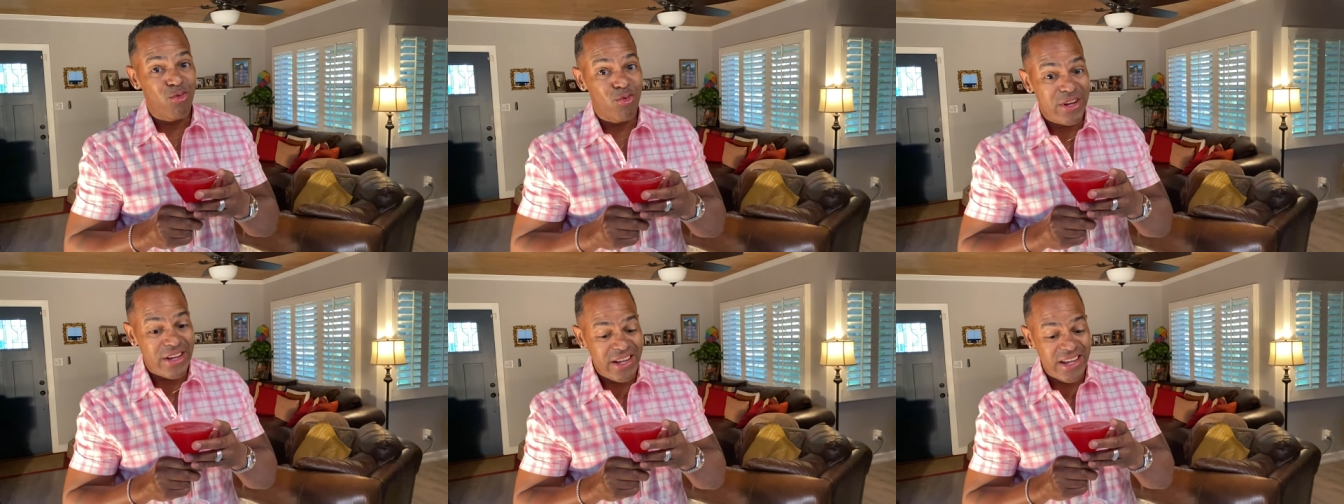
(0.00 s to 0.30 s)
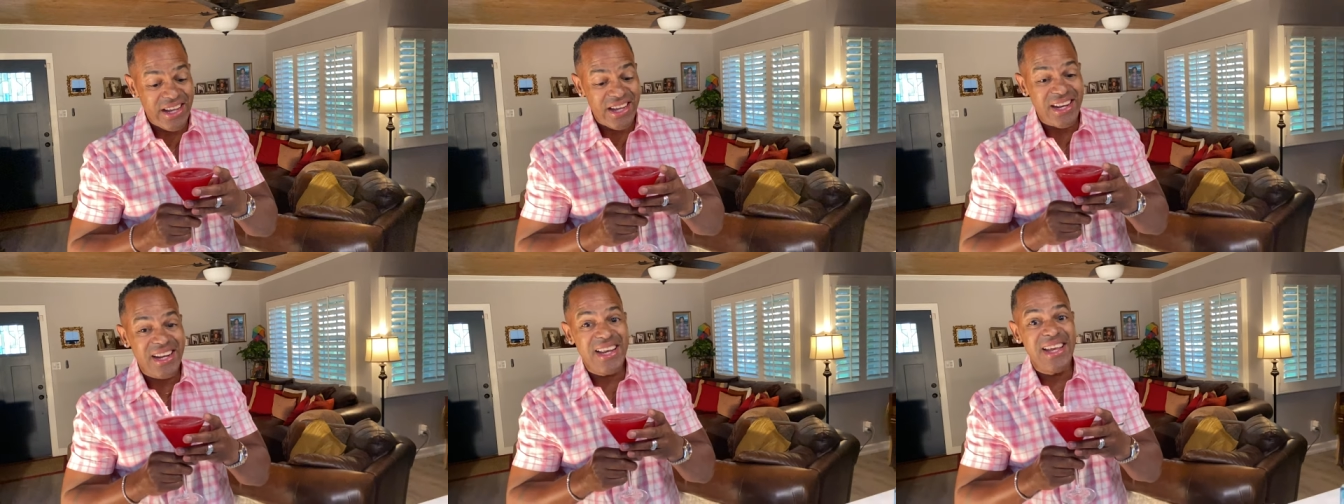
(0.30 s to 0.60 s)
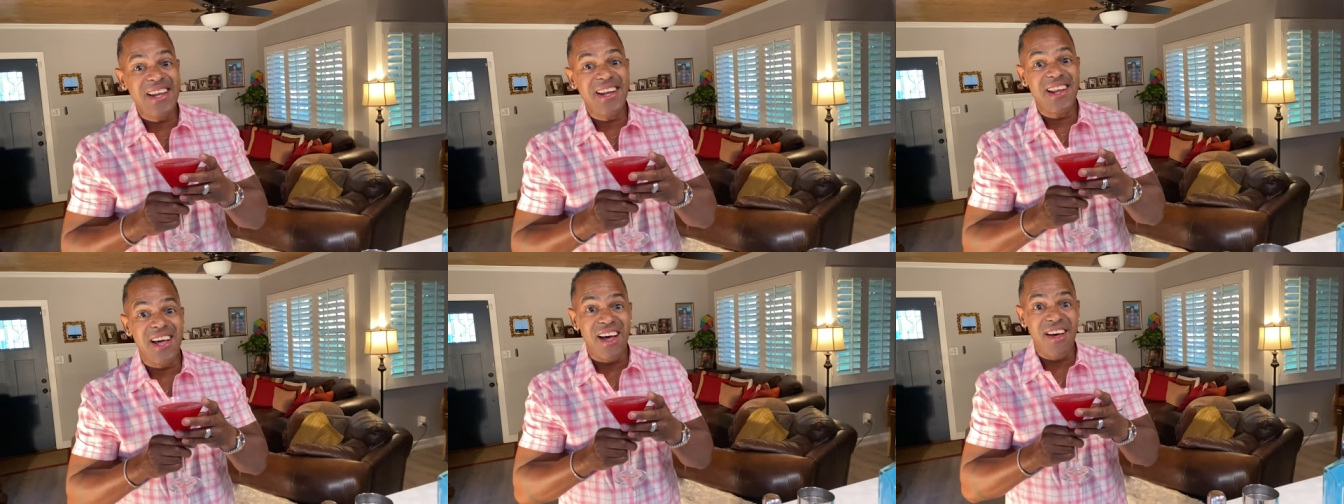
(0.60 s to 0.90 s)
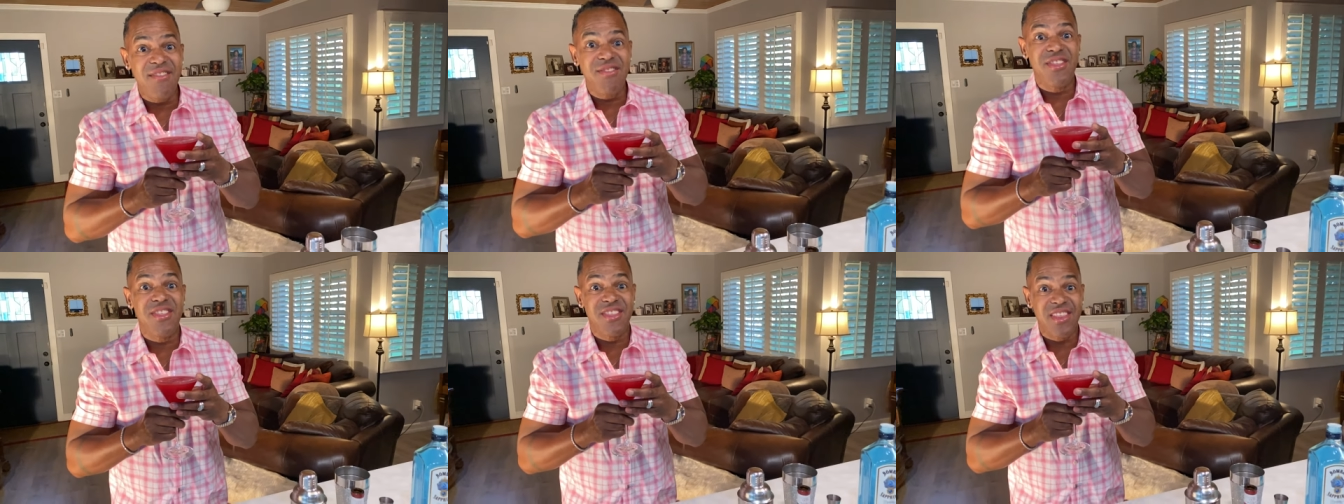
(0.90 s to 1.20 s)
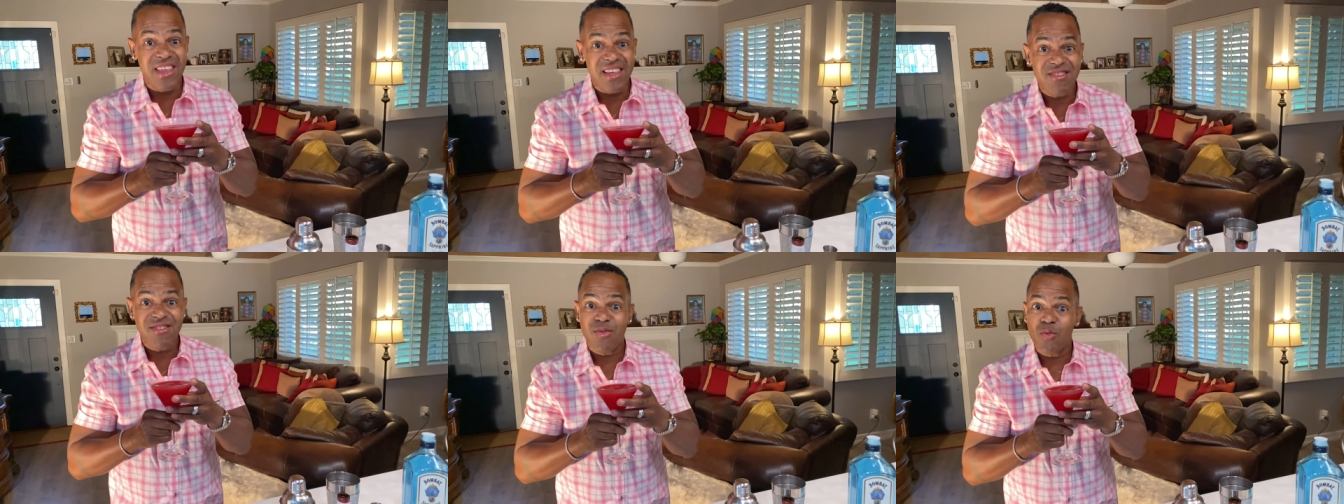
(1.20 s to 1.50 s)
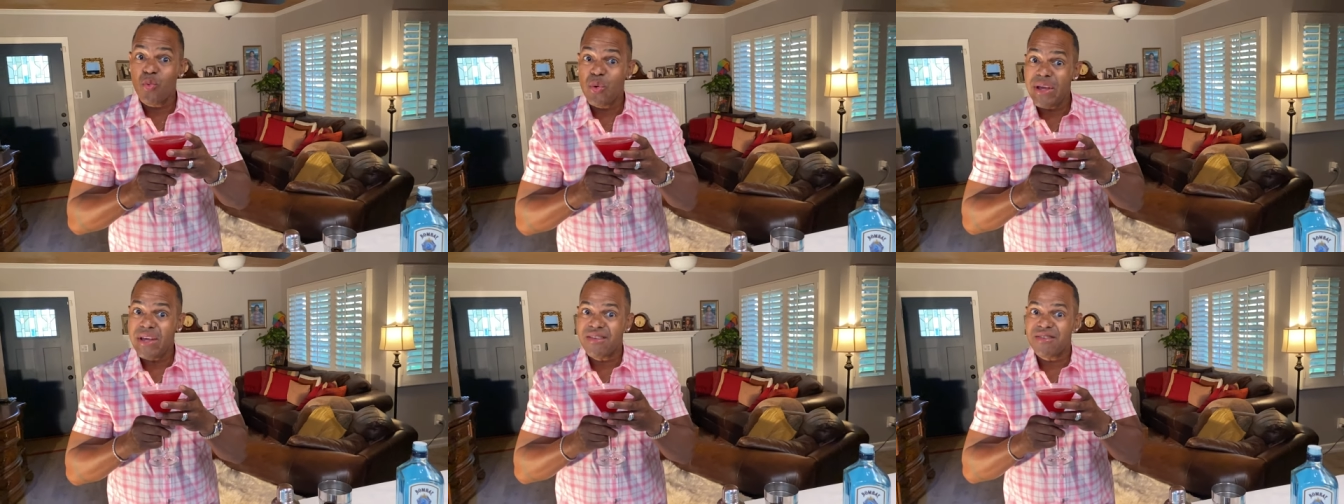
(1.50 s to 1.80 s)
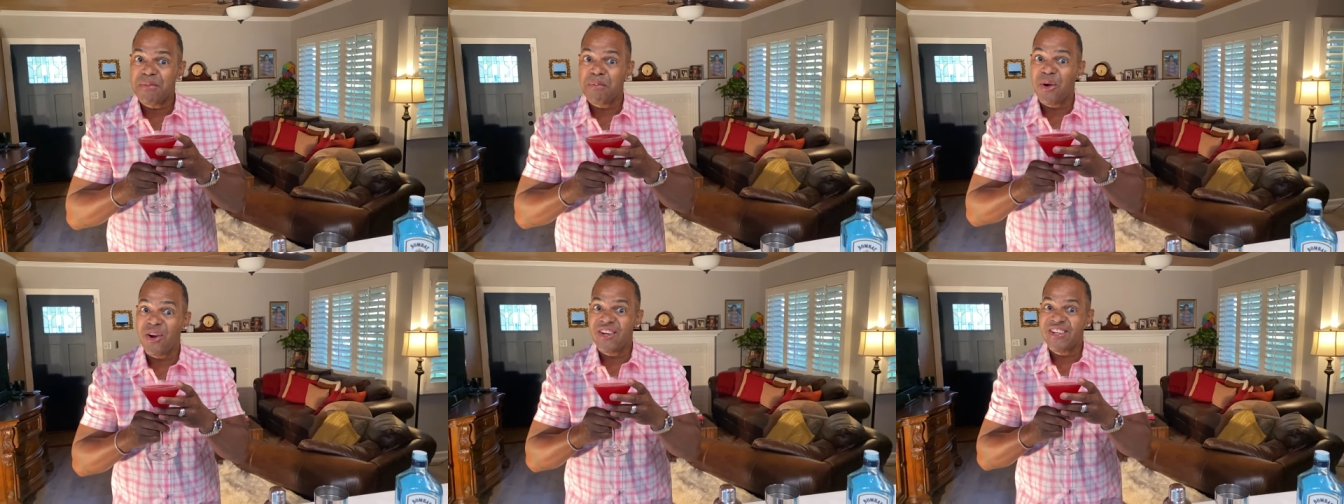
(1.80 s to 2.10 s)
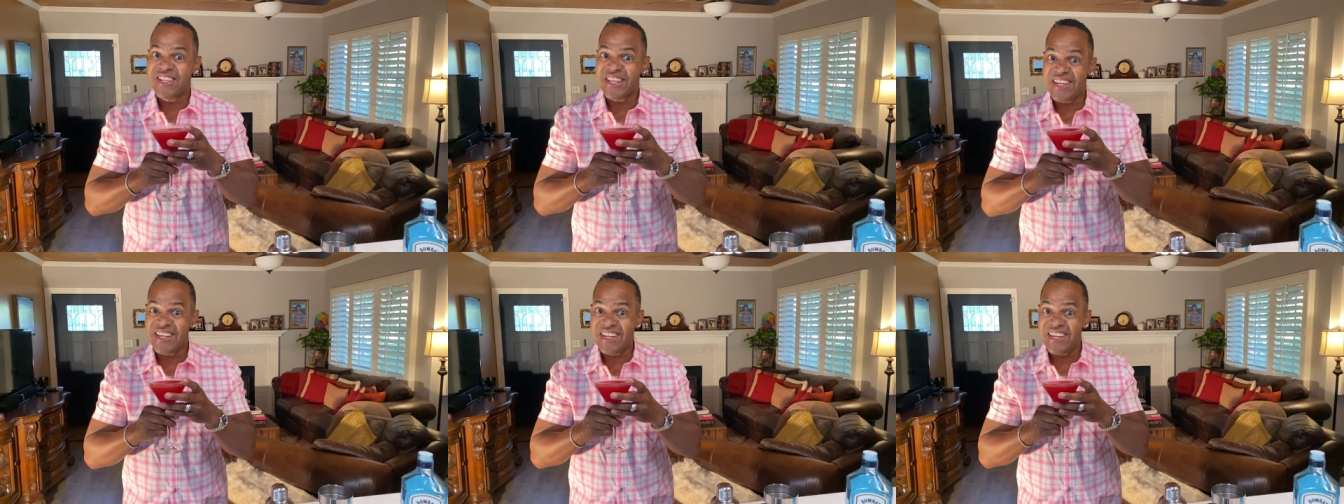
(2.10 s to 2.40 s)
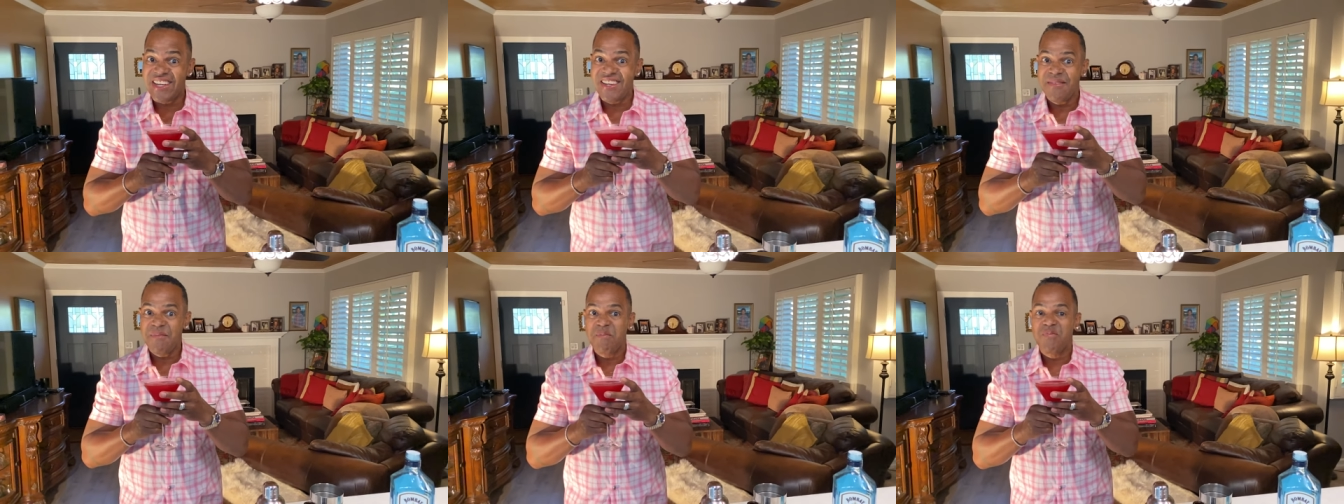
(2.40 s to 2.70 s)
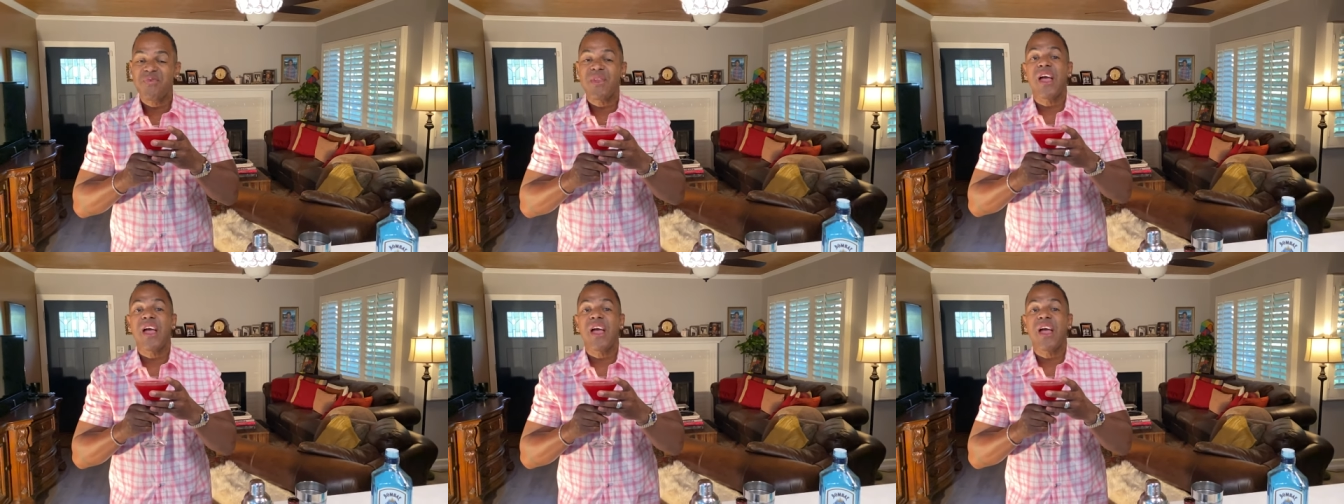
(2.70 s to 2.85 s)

really love this week's martini,